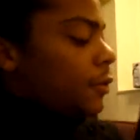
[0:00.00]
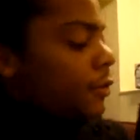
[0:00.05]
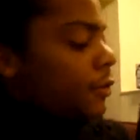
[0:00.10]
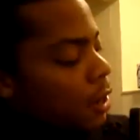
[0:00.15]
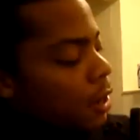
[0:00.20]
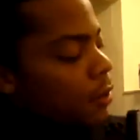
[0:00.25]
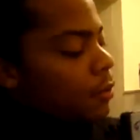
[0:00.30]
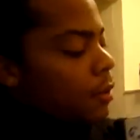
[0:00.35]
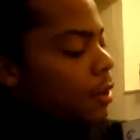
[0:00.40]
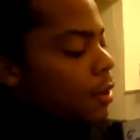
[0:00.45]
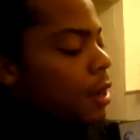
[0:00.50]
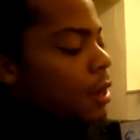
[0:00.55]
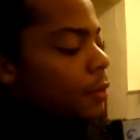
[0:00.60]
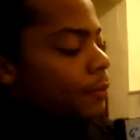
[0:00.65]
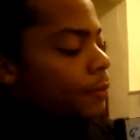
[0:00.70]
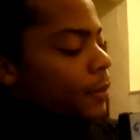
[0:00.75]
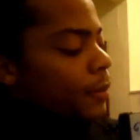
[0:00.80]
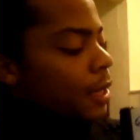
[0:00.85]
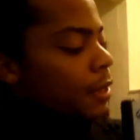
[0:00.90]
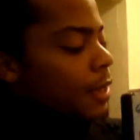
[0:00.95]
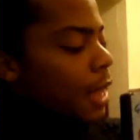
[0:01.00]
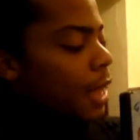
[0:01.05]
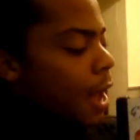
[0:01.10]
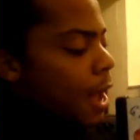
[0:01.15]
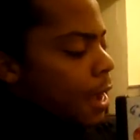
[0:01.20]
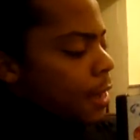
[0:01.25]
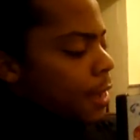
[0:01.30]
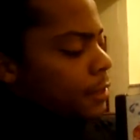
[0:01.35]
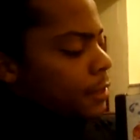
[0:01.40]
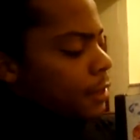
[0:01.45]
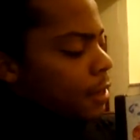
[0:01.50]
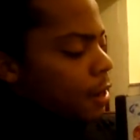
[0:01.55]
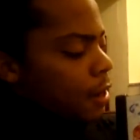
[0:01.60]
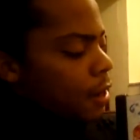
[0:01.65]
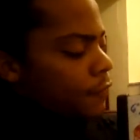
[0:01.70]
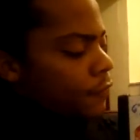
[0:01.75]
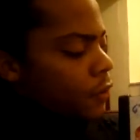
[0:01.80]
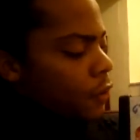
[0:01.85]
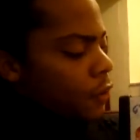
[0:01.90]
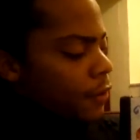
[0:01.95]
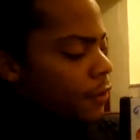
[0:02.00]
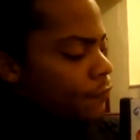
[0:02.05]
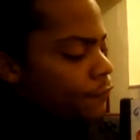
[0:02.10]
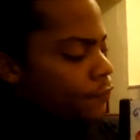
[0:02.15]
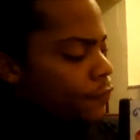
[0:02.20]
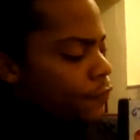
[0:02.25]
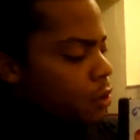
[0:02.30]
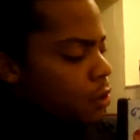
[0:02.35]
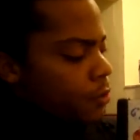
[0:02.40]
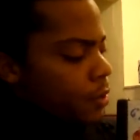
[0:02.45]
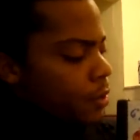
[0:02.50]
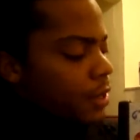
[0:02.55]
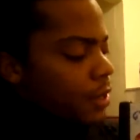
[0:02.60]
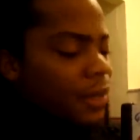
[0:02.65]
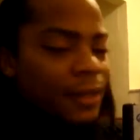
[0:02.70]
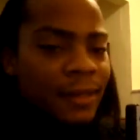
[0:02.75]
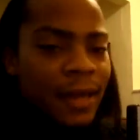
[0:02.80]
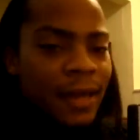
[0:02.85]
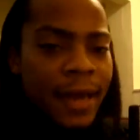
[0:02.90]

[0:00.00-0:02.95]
So the idea of going forward,